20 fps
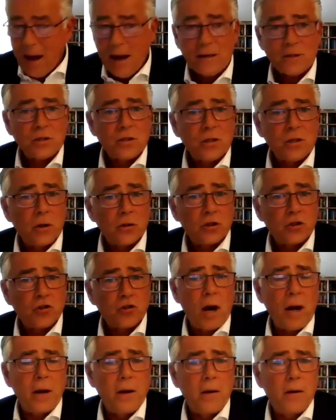has
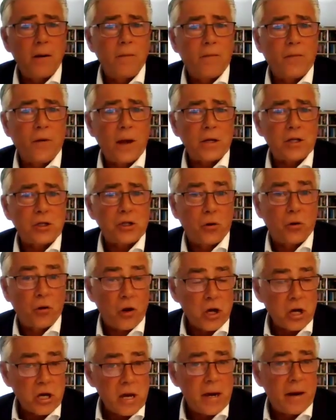Australian inflation
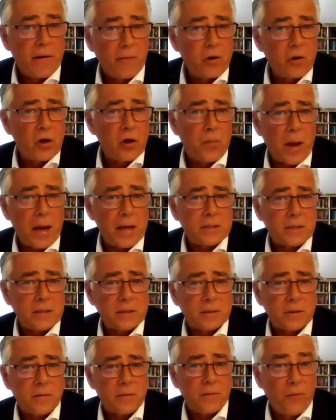on a year-on-year
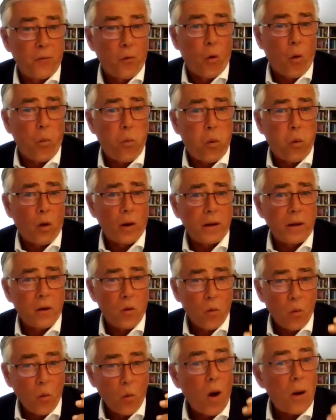basis at
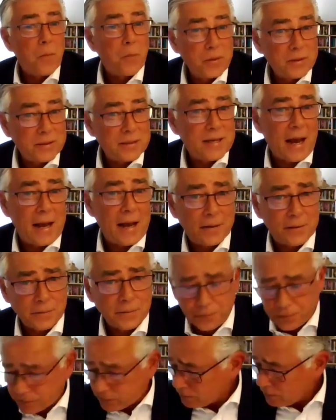4.1%.
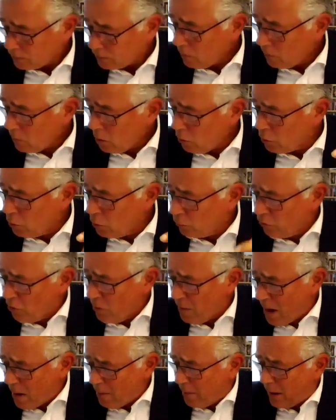You'll
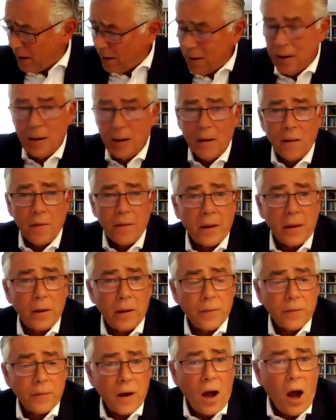remember
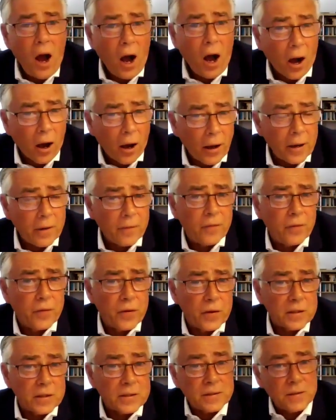the high for
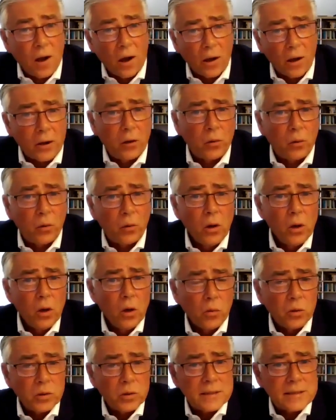this cycle
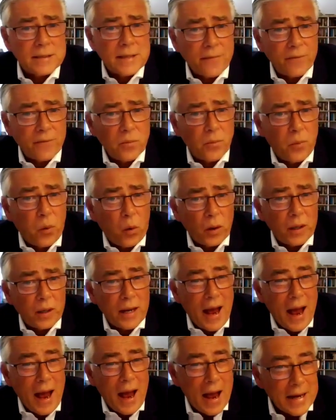was
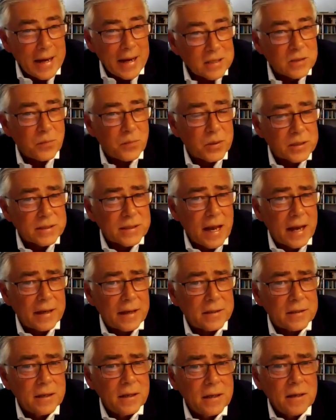
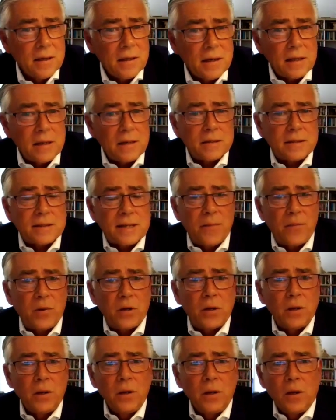7.8% in
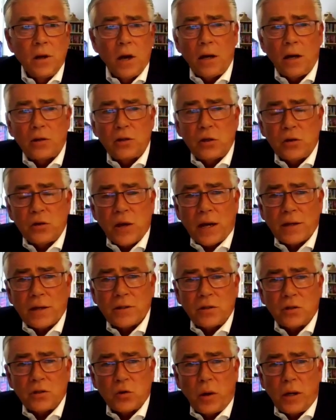December
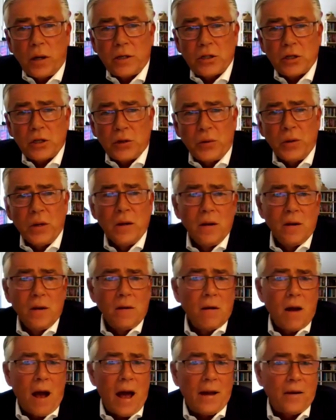2022.
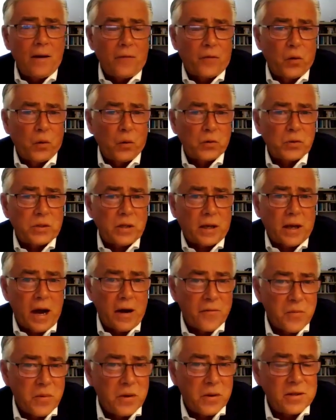And of course, the
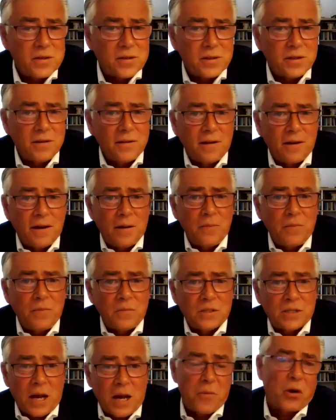government
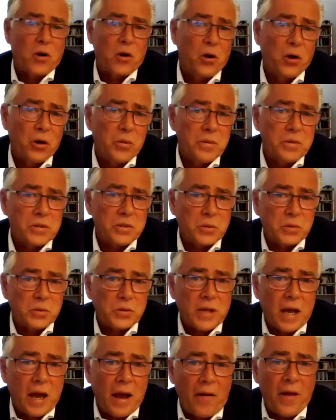and some economists will
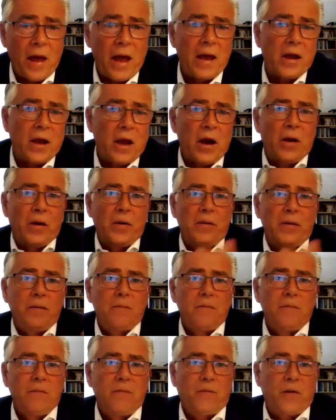say, oh, there you go,
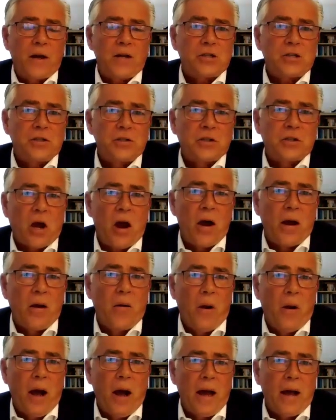inflation's going
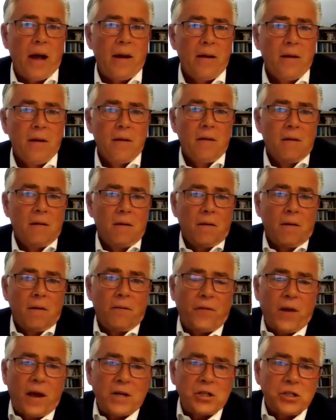away,
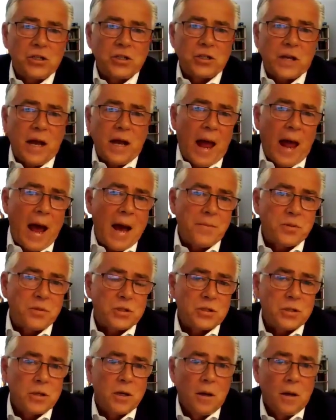inflation's
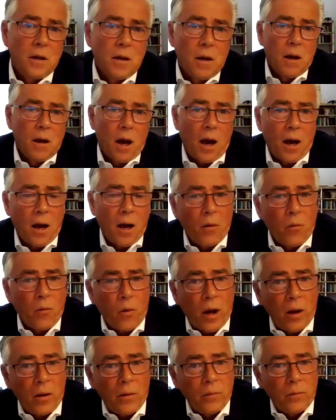collapsed.
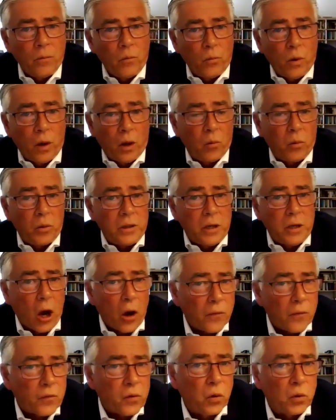Well, we
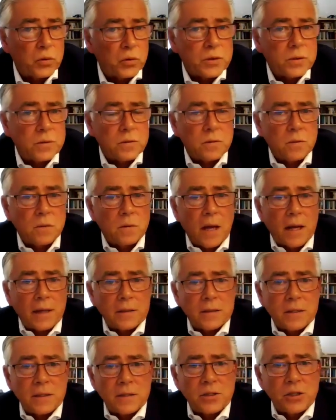know, of course,
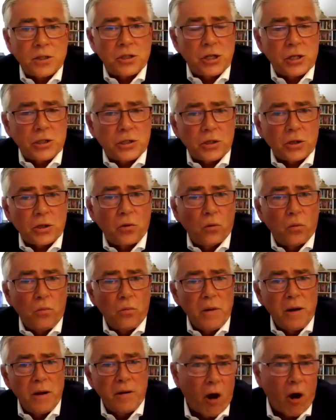that's a statistical
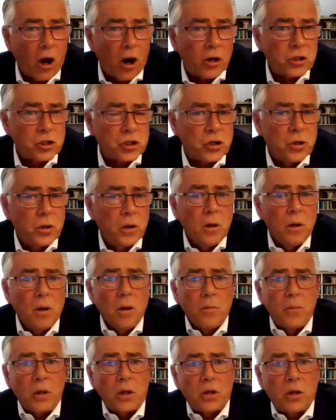mirage,
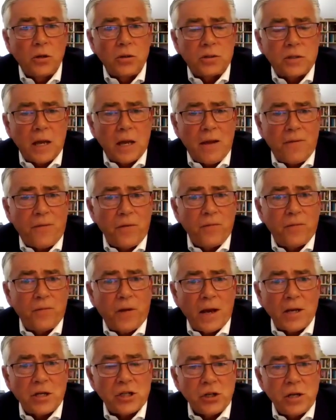because if
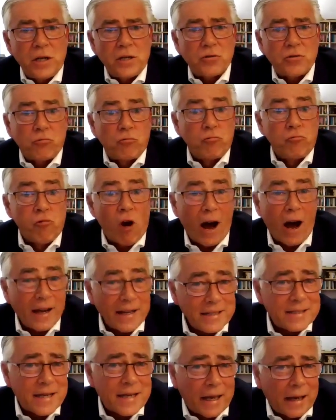inflation is
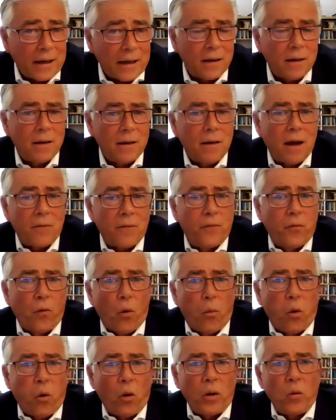rising at
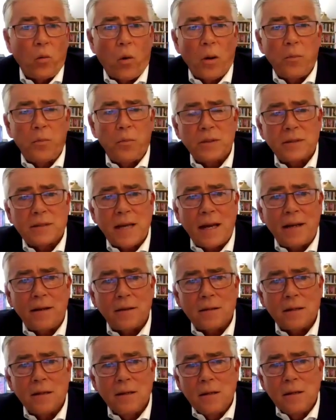
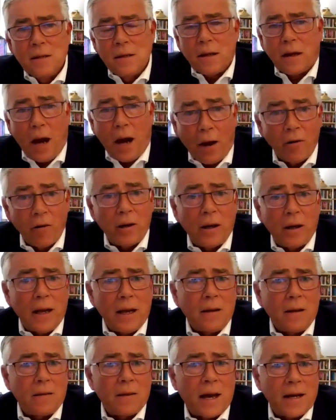4.1%,
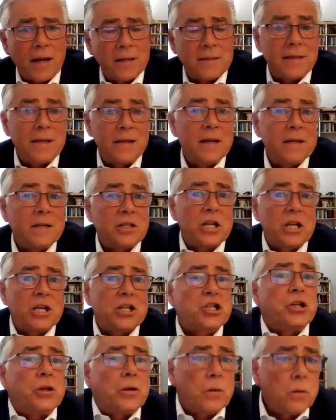currently that is in
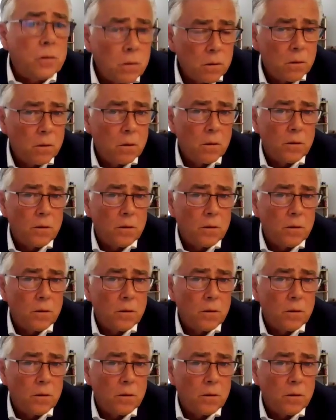addition